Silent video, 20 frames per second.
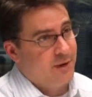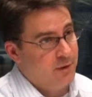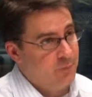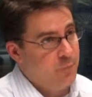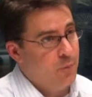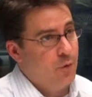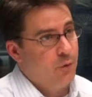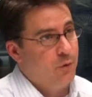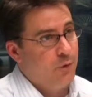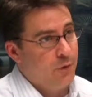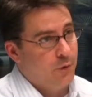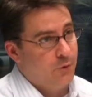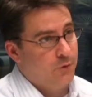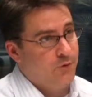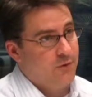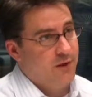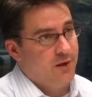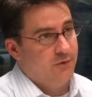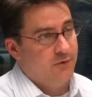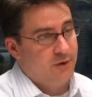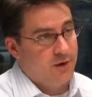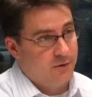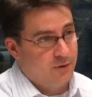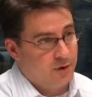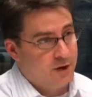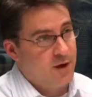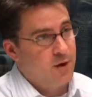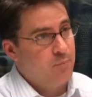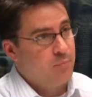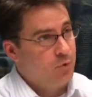Like both of those things, I have
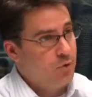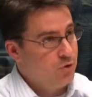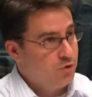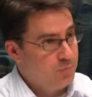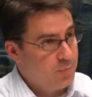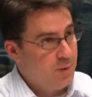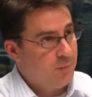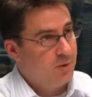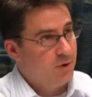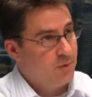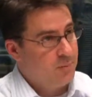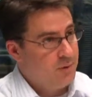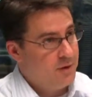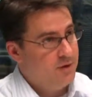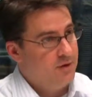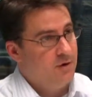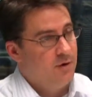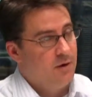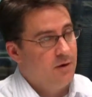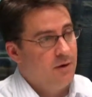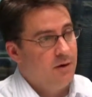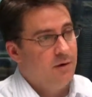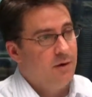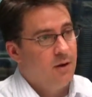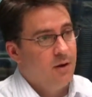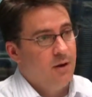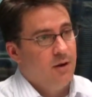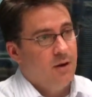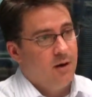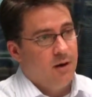to kind of push public opinion on
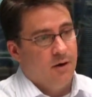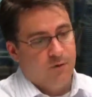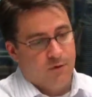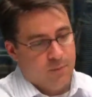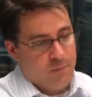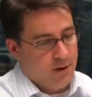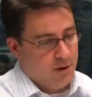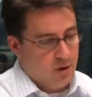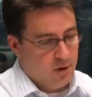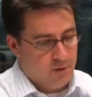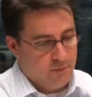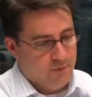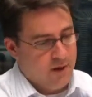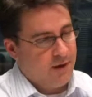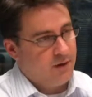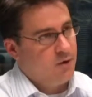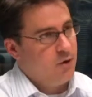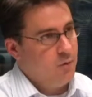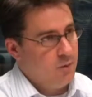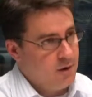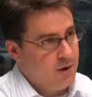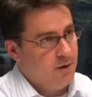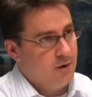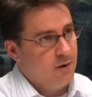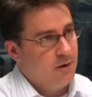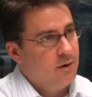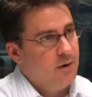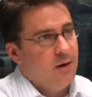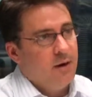to make all of that cohere.